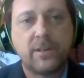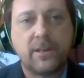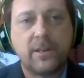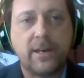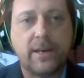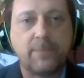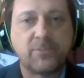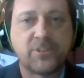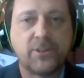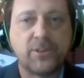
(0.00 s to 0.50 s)

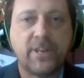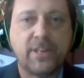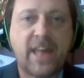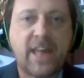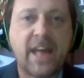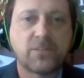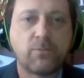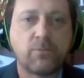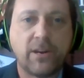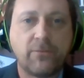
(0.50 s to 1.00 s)
Um, so
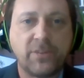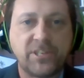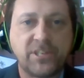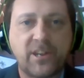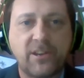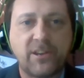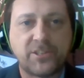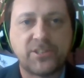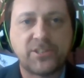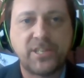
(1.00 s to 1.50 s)
th- that's
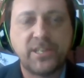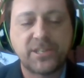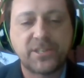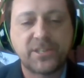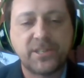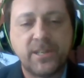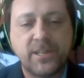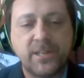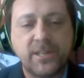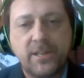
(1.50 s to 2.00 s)
where we
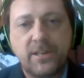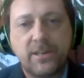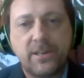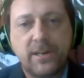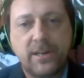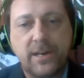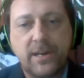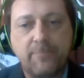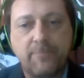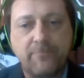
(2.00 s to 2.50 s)
start to see
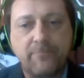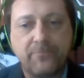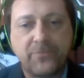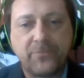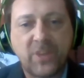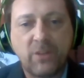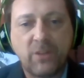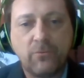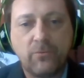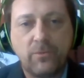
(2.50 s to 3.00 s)
this
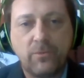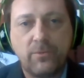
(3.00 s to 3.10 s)
um,